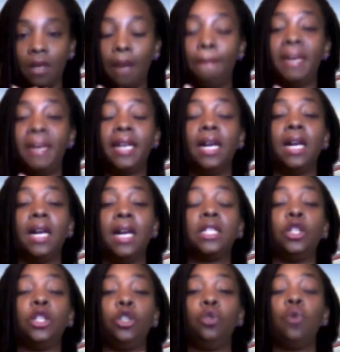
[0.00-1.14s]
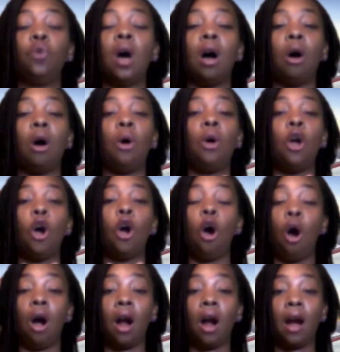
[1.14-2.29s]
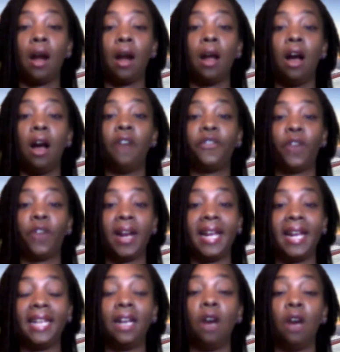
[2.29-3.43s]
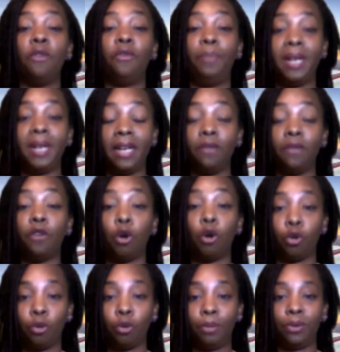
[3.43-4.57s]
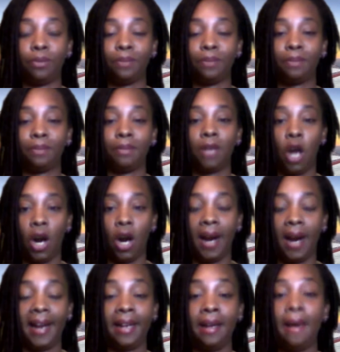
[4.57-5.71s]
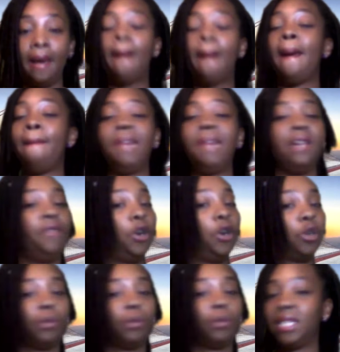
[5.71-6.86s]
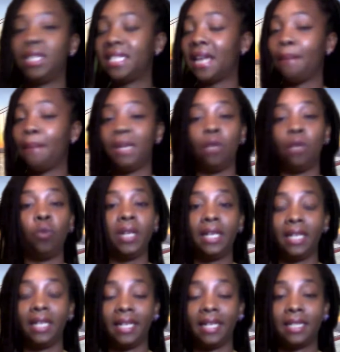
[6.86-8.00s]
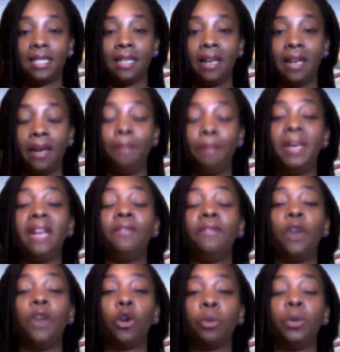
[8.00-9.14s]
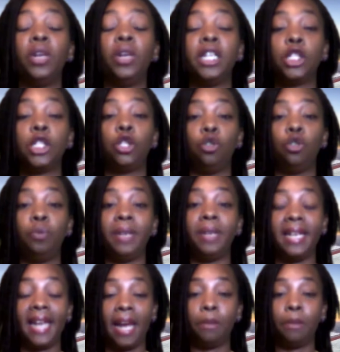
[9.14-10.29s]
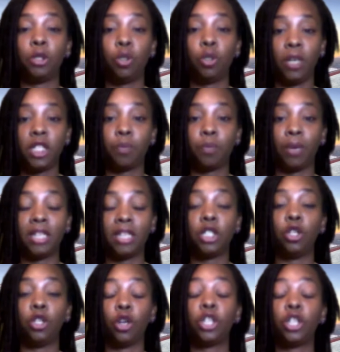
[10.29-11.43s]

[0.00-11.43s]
because you all are afraid of being vulnerable. All right. And being vulnerable does not mean weakness. Being vulnerable is you being able to express your